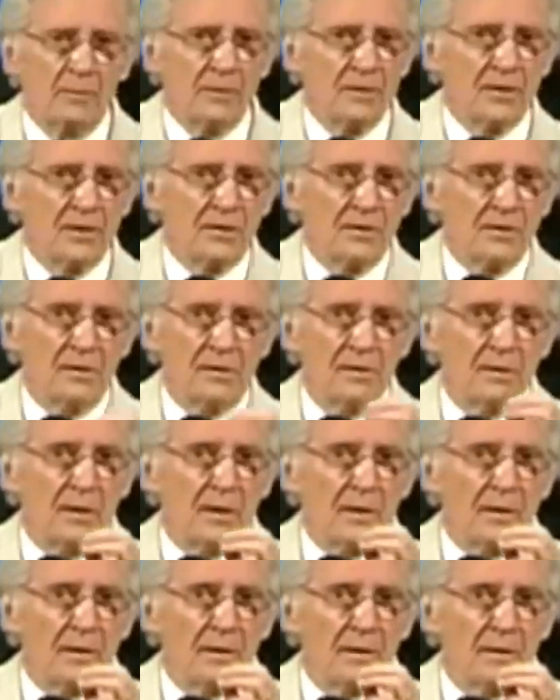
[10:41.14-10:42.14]
He said,
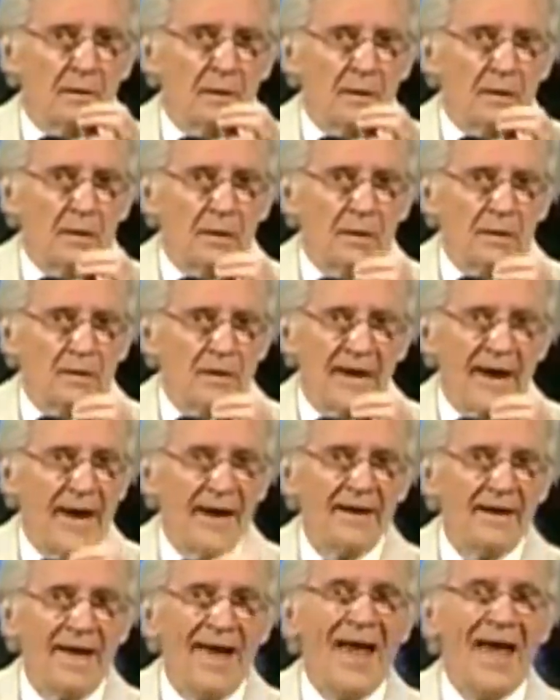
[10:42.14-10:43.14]
It
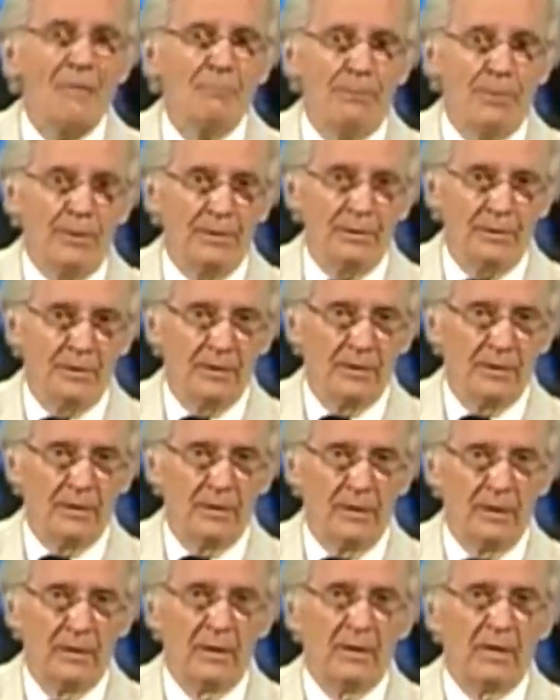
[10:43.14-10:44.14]
can't happen
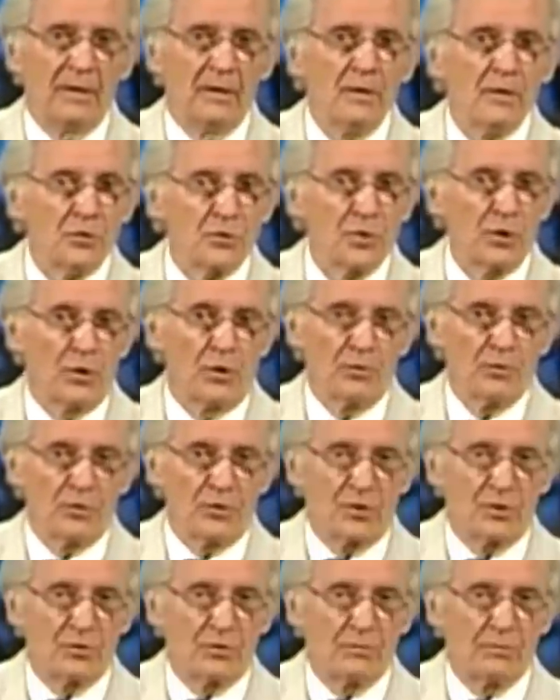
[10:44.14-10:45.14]
in a
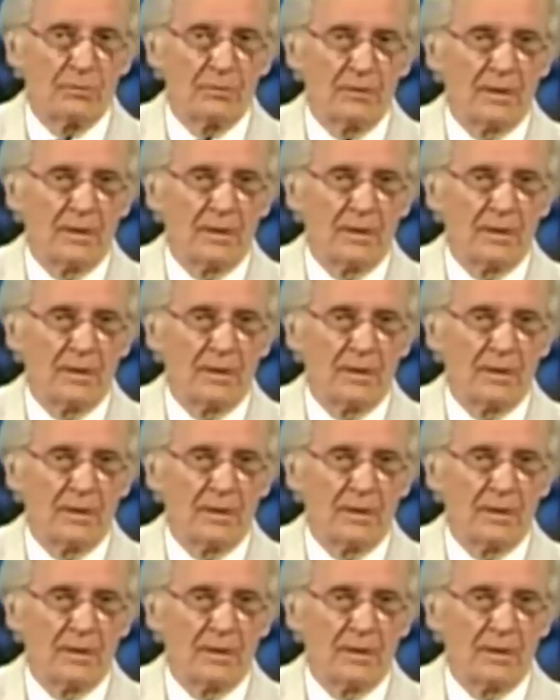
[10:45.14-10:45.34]
church.